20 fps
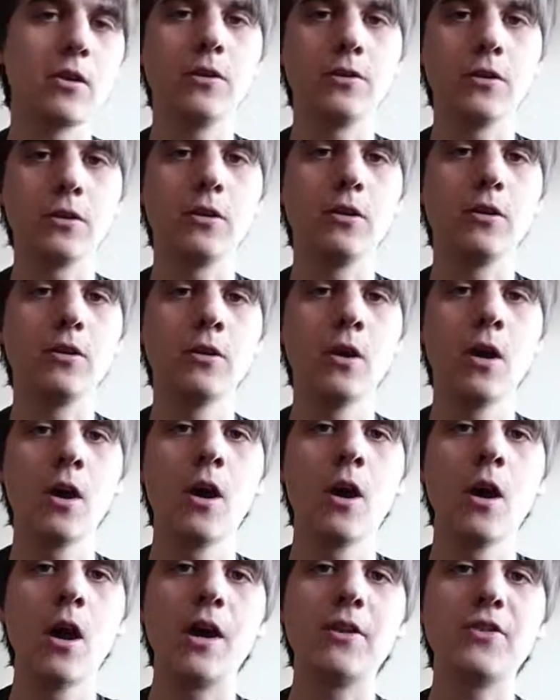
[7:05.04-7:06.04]
kind of good.
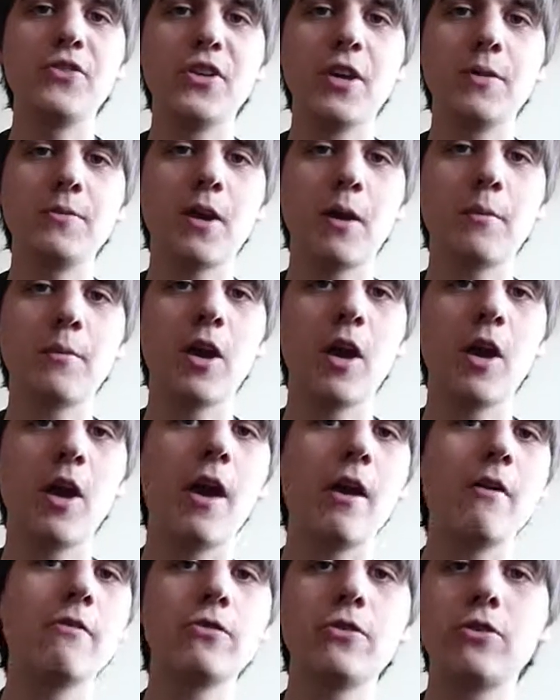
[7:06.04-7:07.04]
At the same time, you get
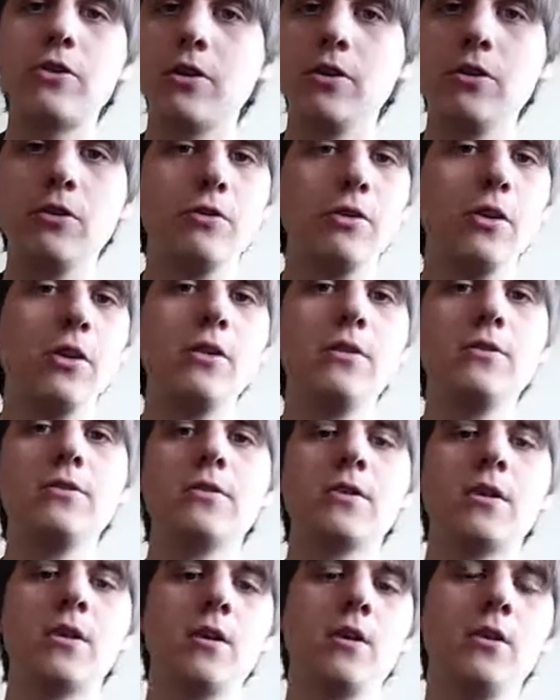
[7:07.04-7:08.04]
everything you need.
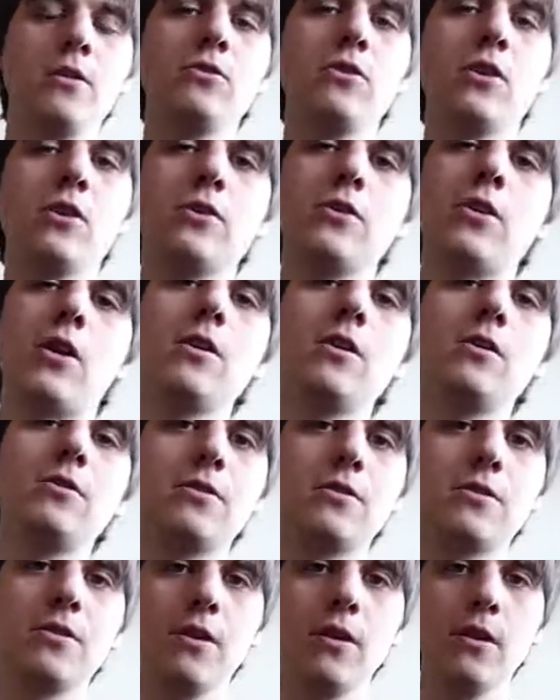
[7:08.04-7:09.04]
You get nice
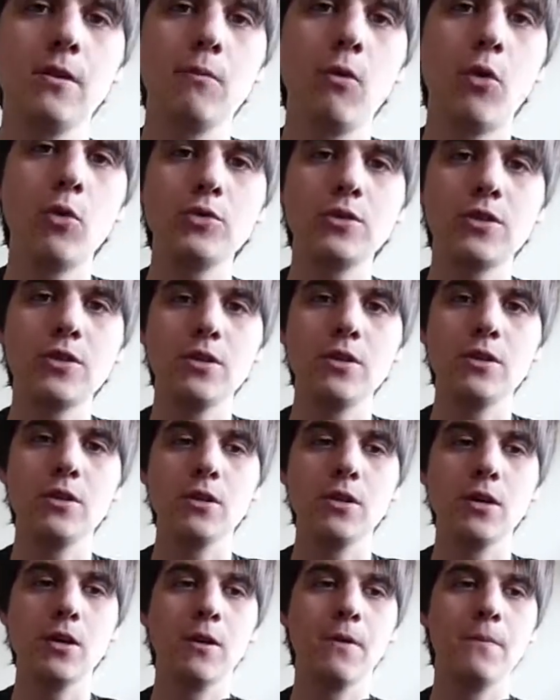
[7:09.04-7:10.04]

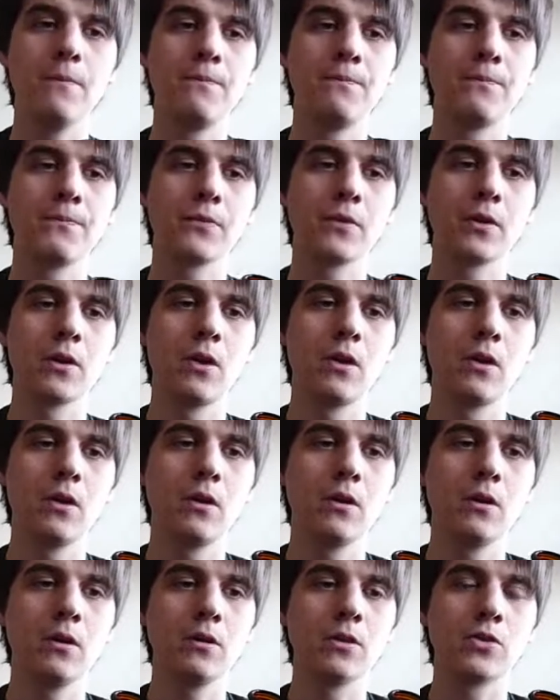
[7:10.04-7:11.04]
malty
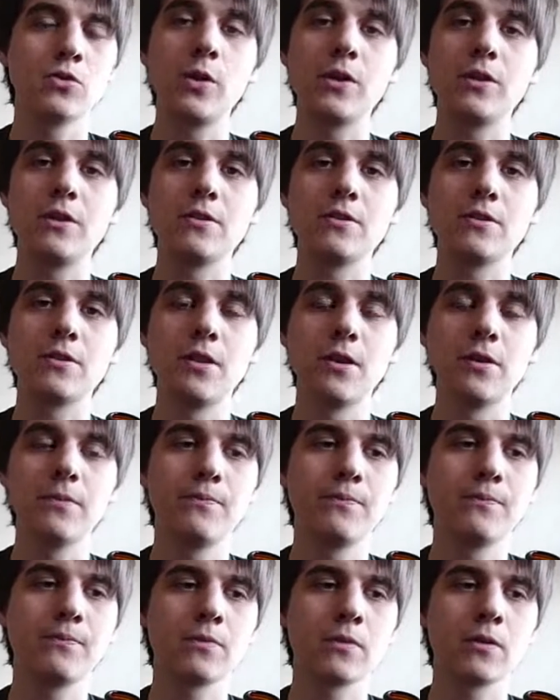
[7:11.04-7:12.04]
sweetness in it.
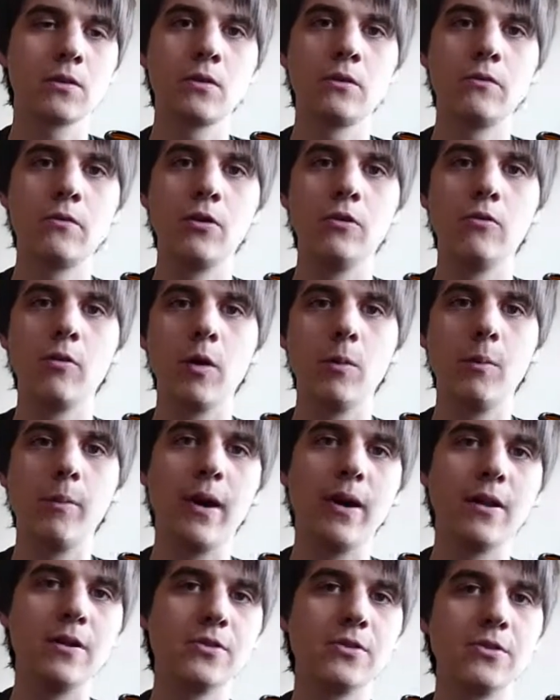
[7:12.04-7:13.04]
Very well
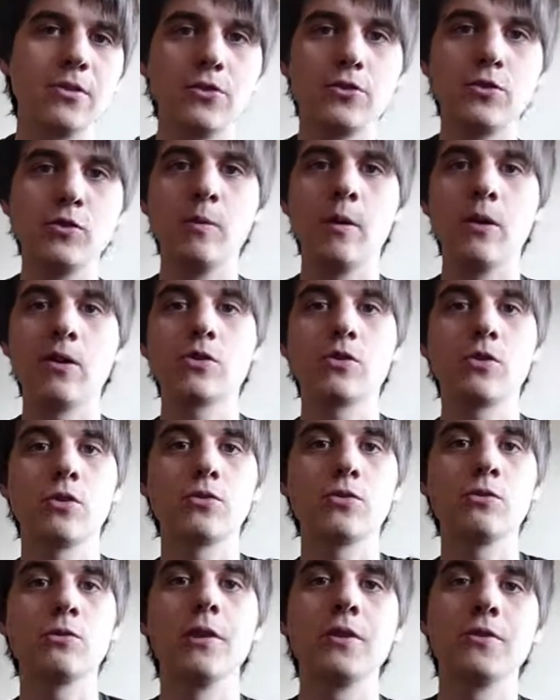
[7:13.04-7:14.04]
balanced. Not too much, not
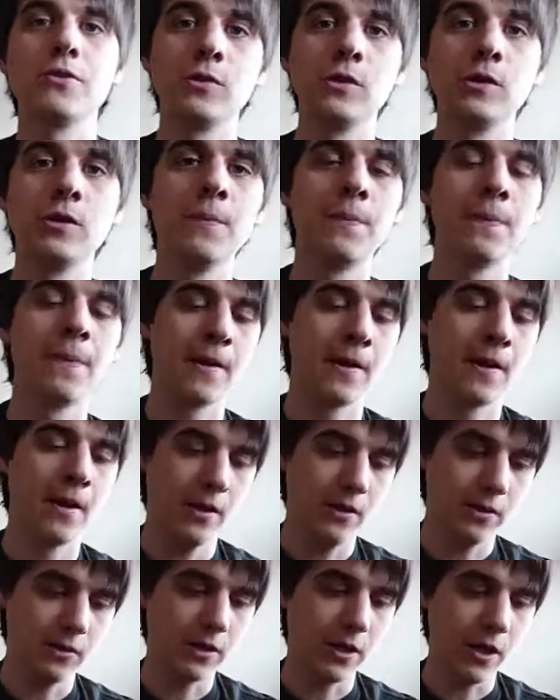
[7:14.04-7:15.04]
too little.
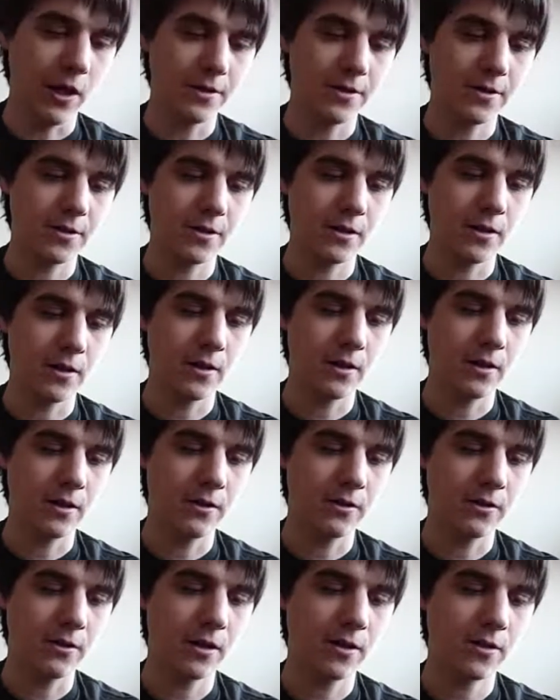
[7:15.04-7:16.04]
You get
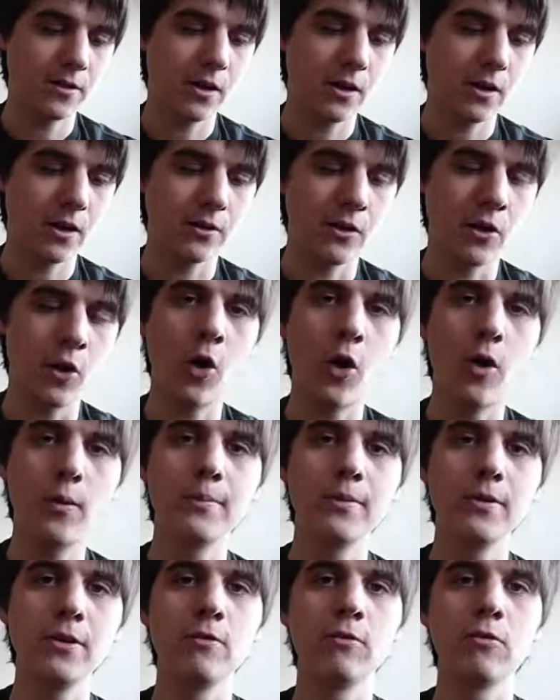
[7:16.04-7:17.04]
nice kind of
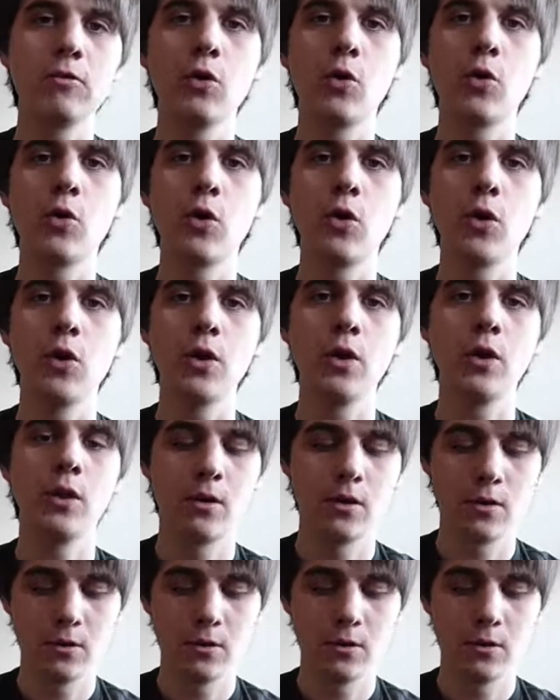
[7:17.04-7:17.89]
hoppy, floral,